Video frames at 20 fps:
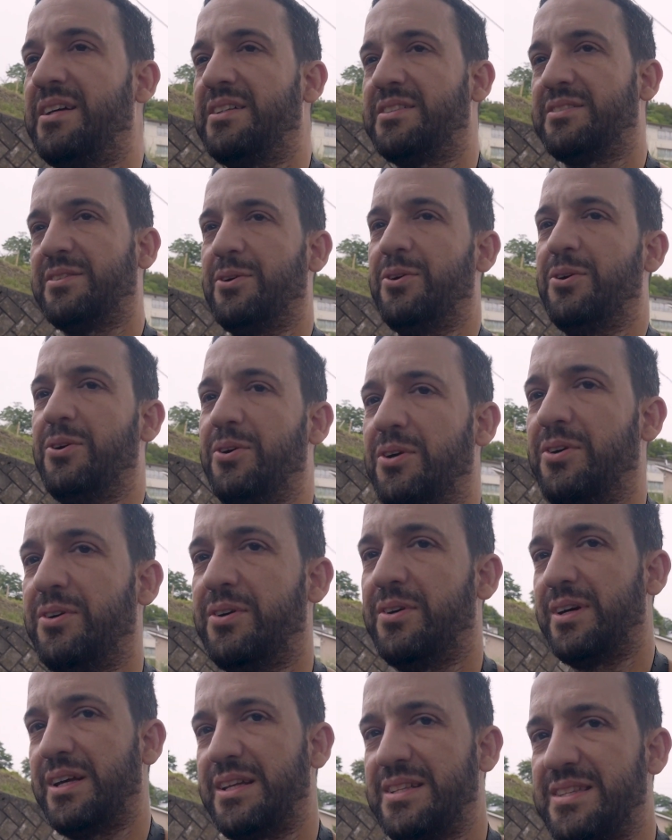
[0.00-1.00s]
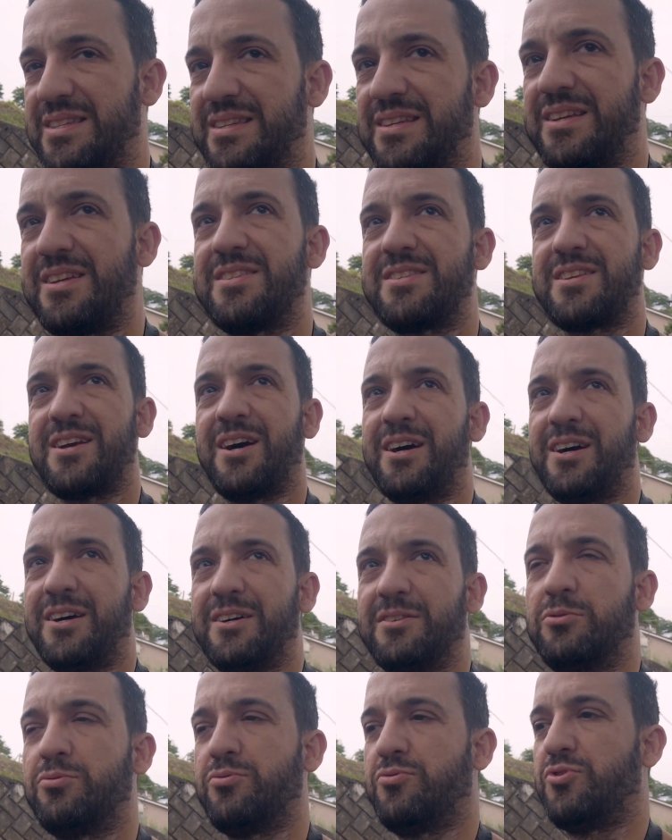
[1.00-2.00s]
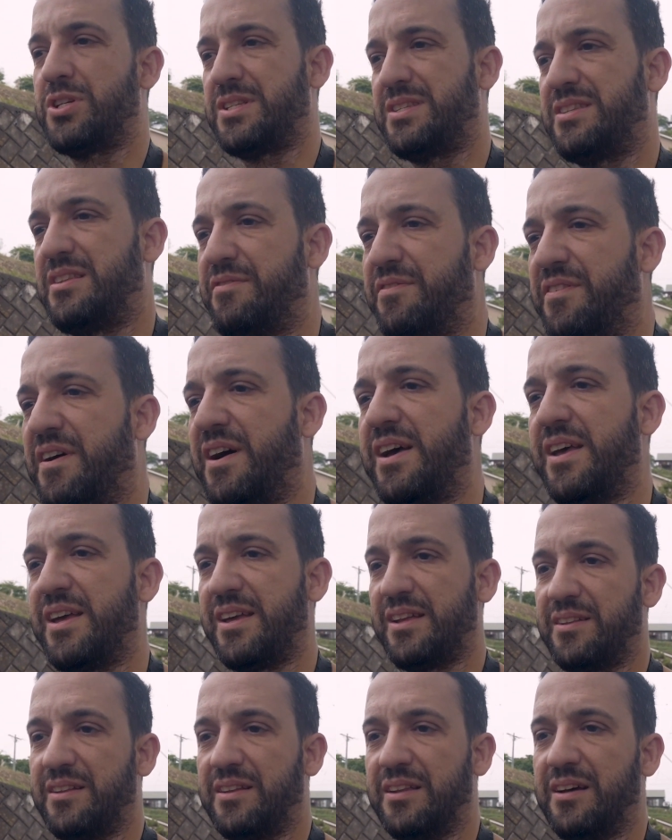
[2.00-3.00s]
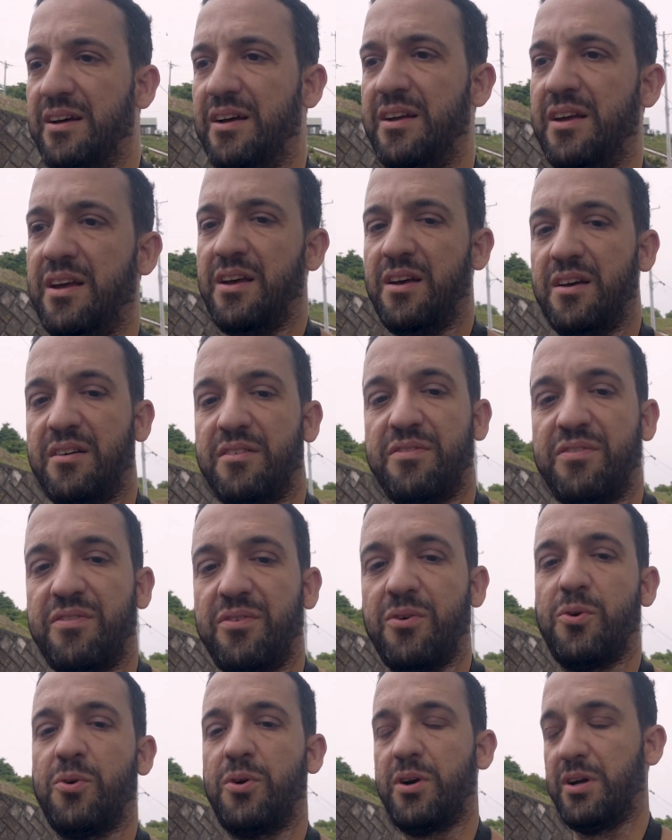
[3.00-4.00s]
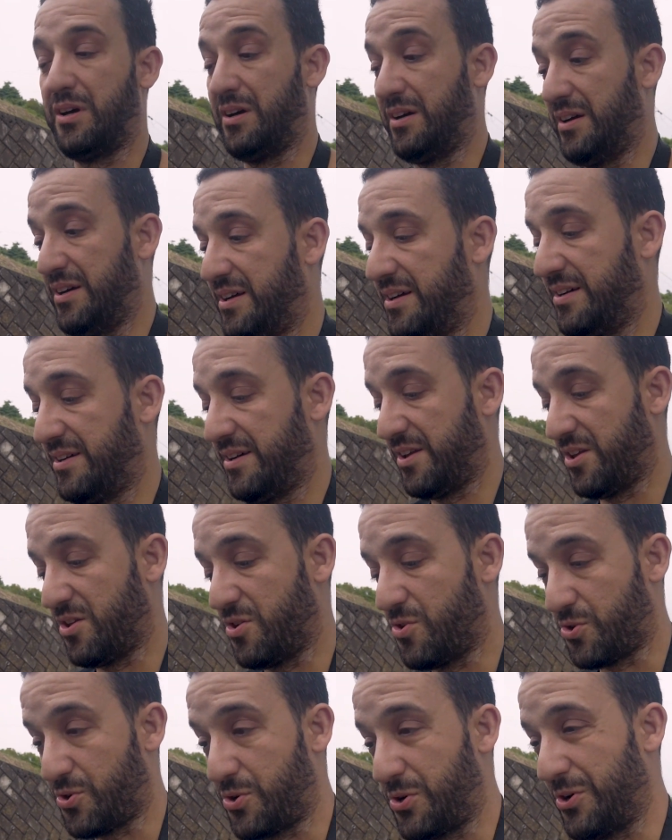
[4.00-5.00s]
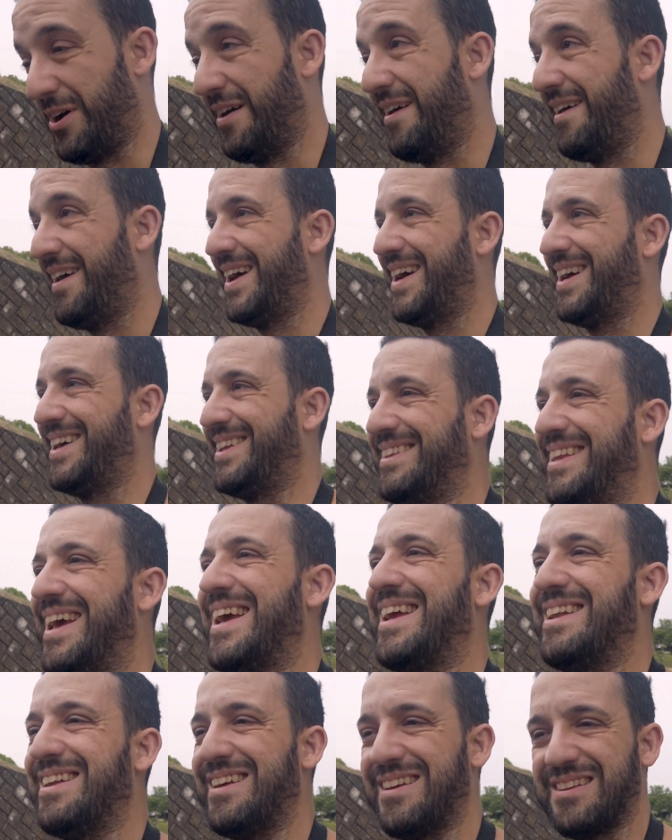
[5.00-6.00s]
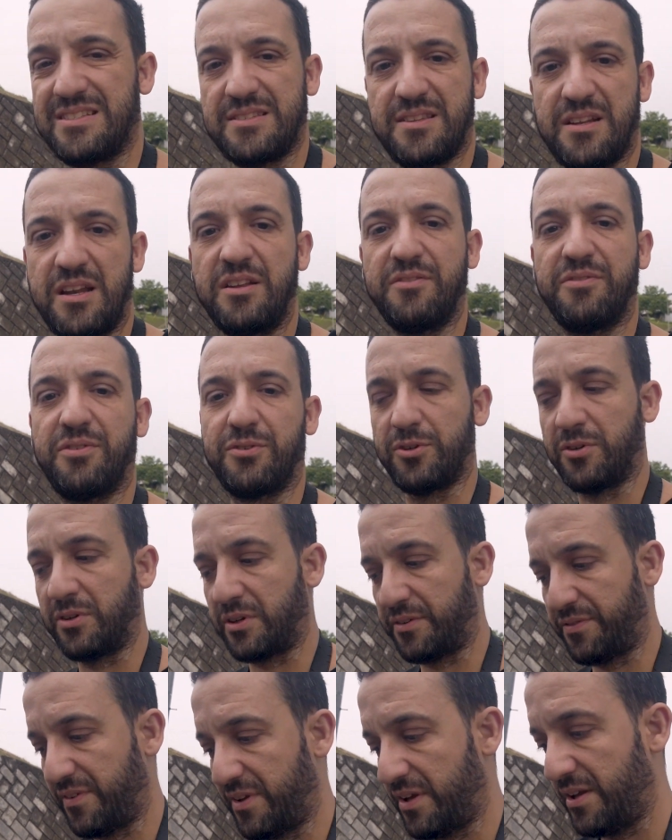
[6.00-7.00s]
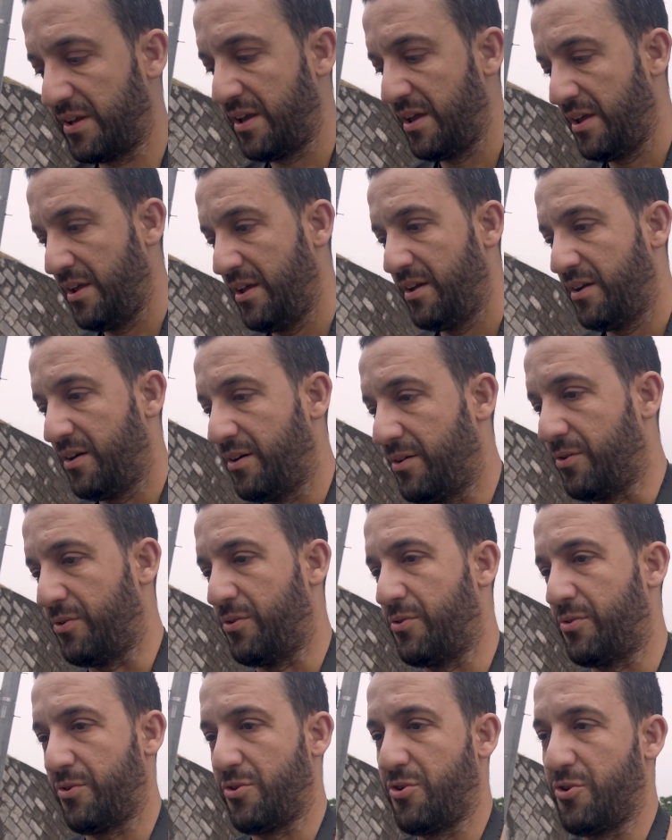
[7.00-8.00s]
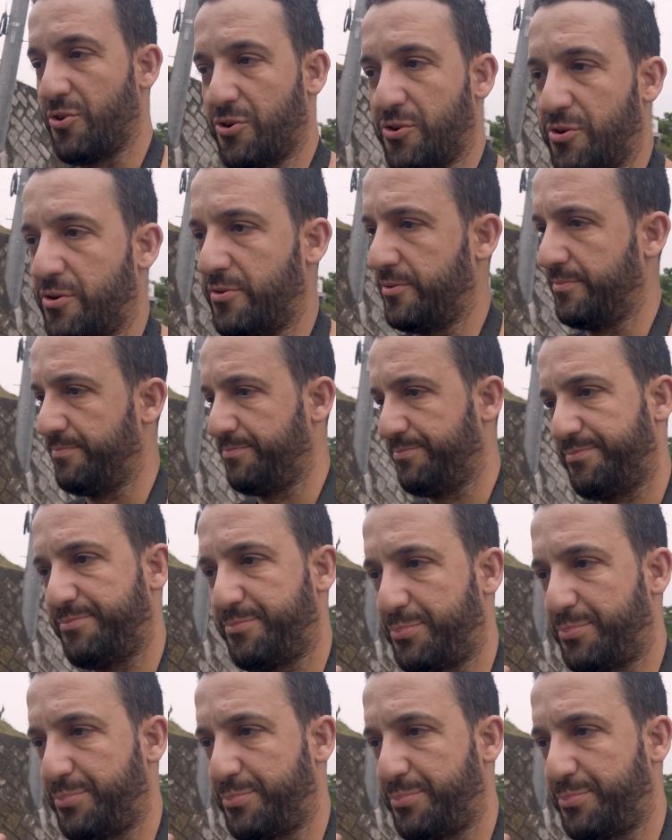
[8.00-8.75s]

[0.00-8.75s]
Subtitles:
So it's hard to justify it for your daily street photography or your